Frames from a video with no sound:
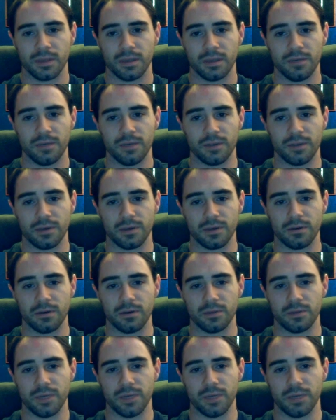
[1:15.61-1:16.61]
Even so,
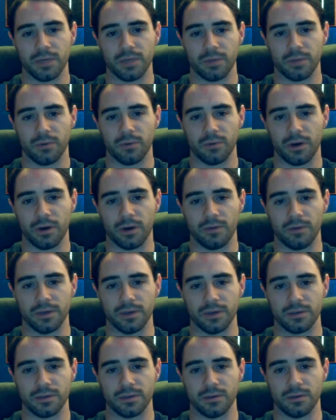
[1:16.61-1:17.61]
it's becoming more
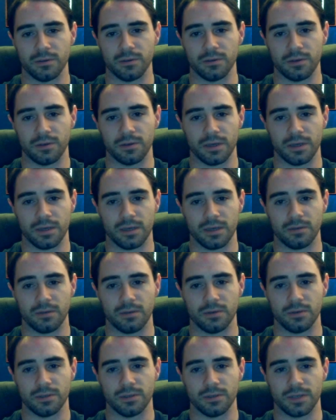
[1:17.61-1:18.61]
obvious to those looking
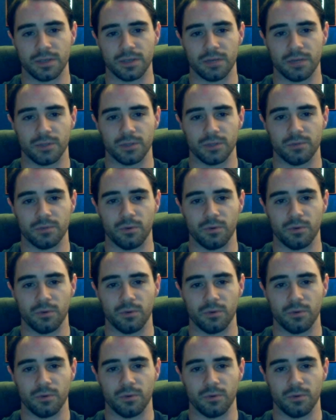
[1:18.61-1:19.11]
into it just how much